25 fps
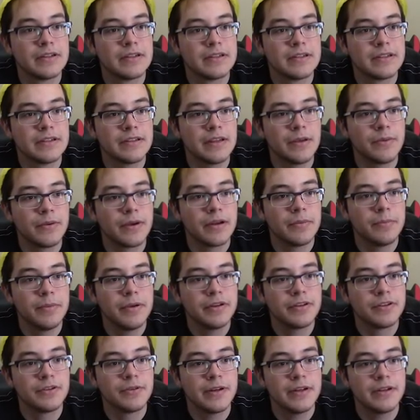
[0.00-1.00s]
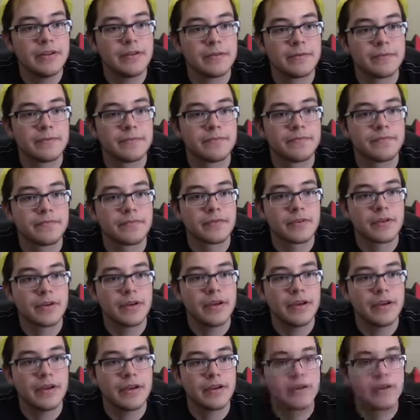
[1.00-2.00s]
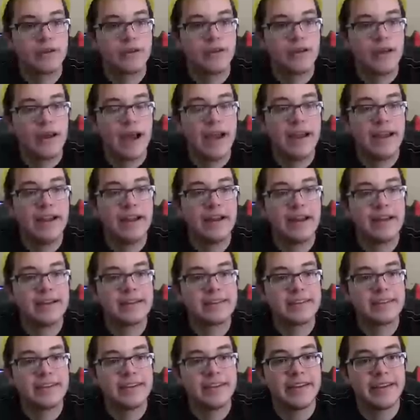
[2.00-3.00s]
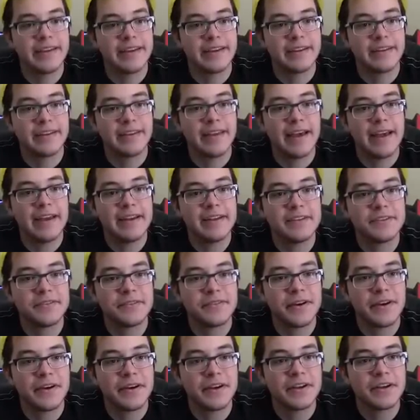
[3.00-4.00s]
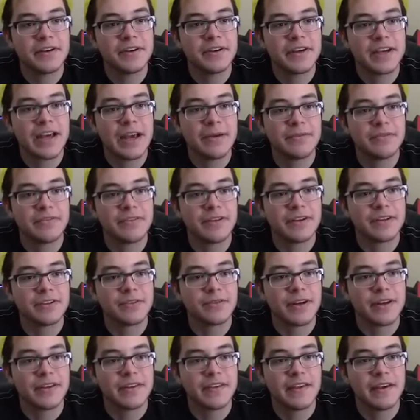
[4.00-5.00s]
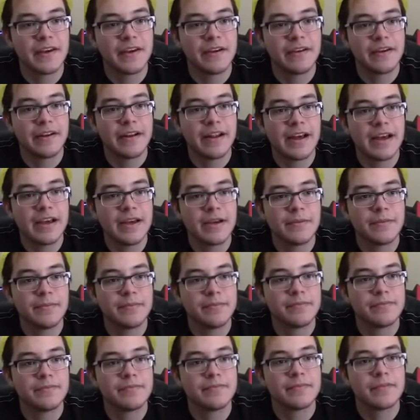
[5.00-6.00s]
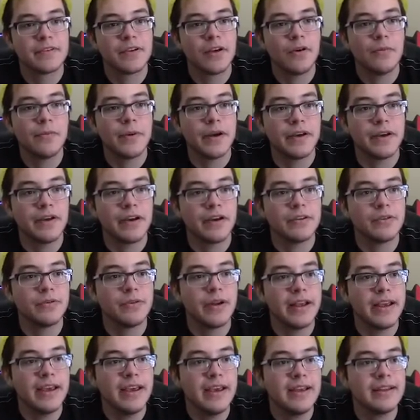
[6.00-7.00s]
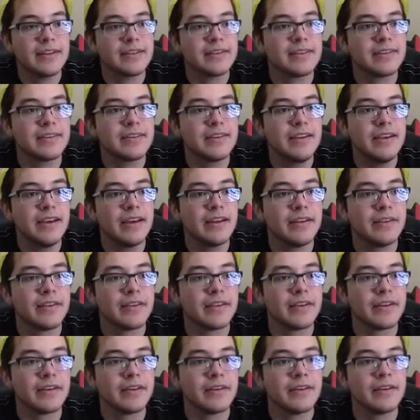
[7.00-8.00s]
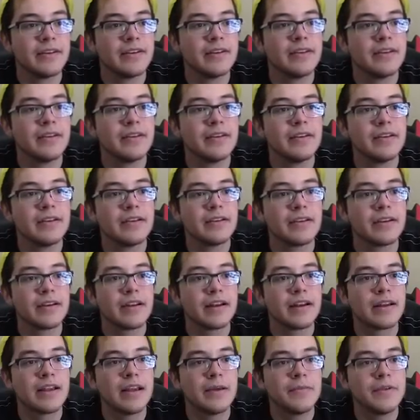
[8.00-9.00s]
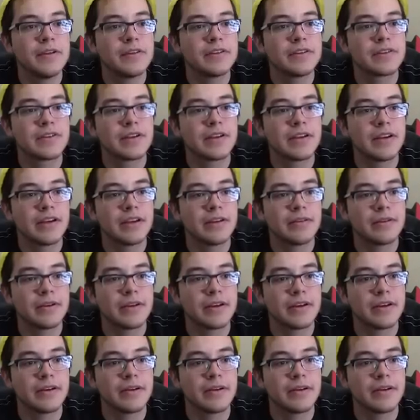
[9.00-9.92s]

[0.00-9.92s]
We Pikachu, right? Okay. I did not see that. That is very good camouflage right there, and I am... Oh my god, dude, I can't see anything. Can I climb these? Yes, I can, okay.